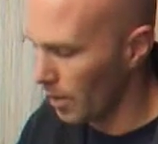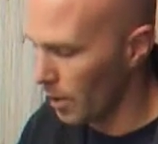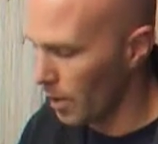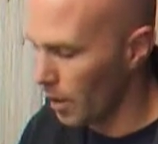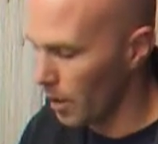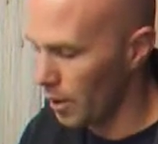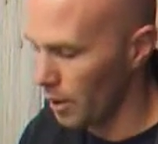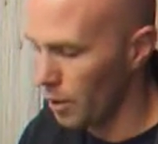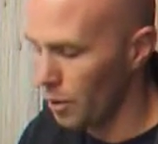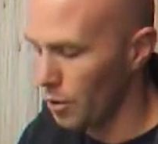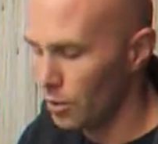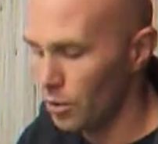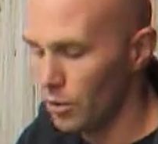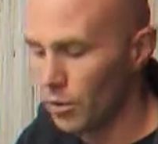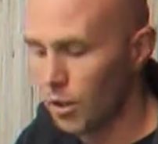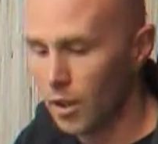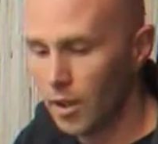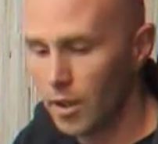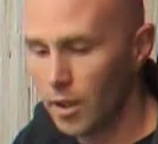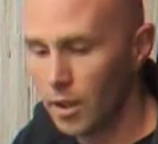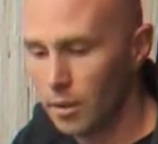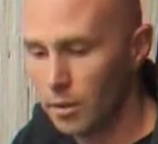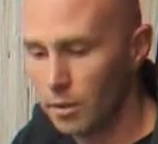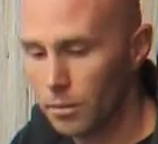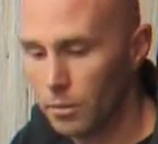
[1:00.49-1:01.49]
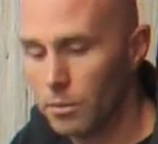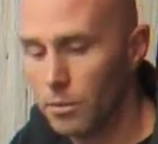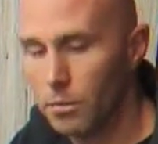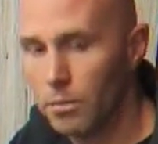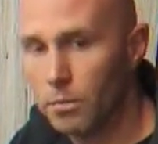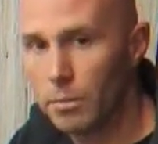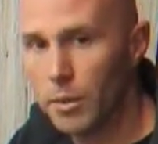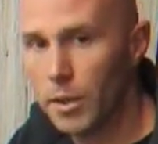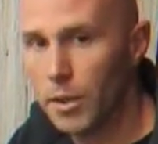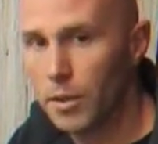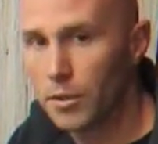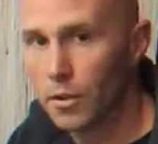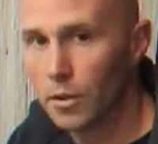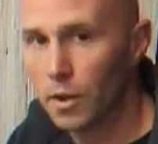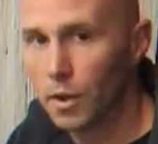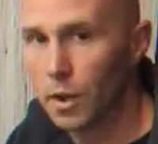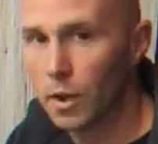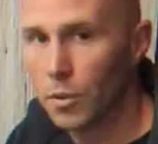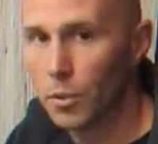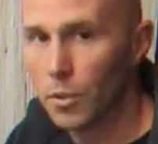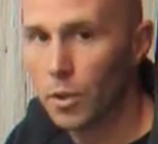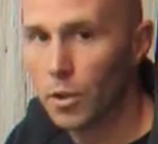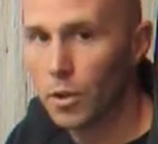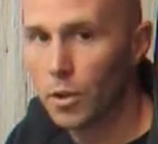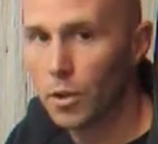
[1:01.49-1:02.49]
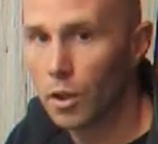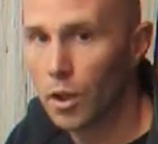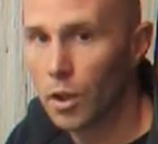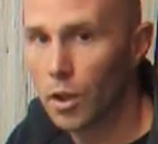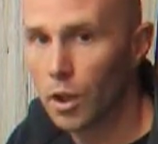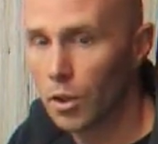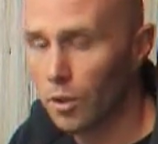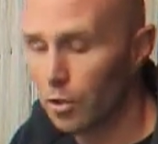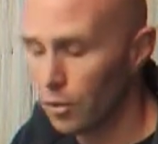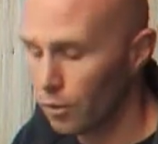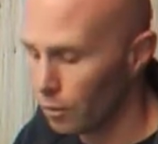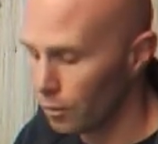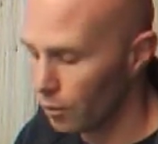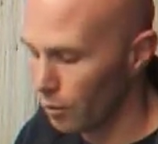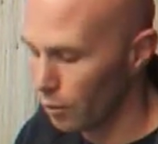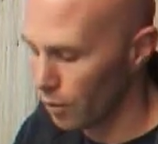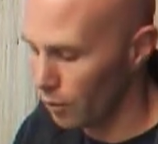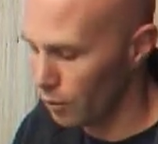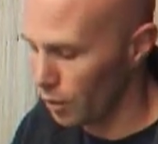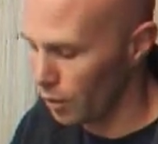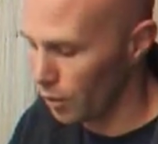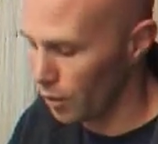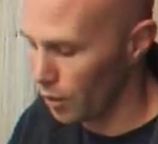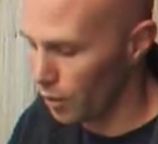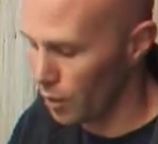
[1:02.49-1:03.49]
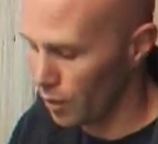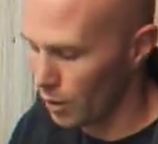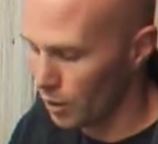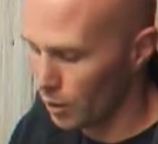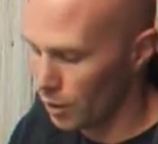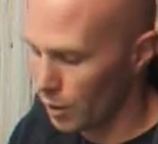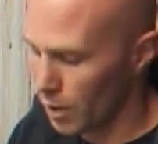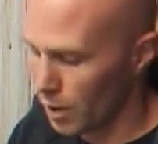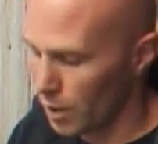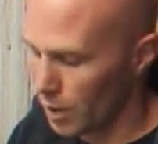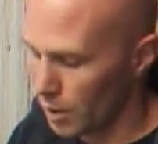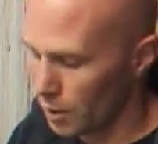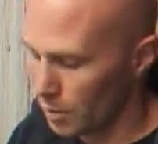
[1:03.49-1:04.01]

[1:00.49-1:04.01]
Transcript: I use a piece of hardware cloth for the grate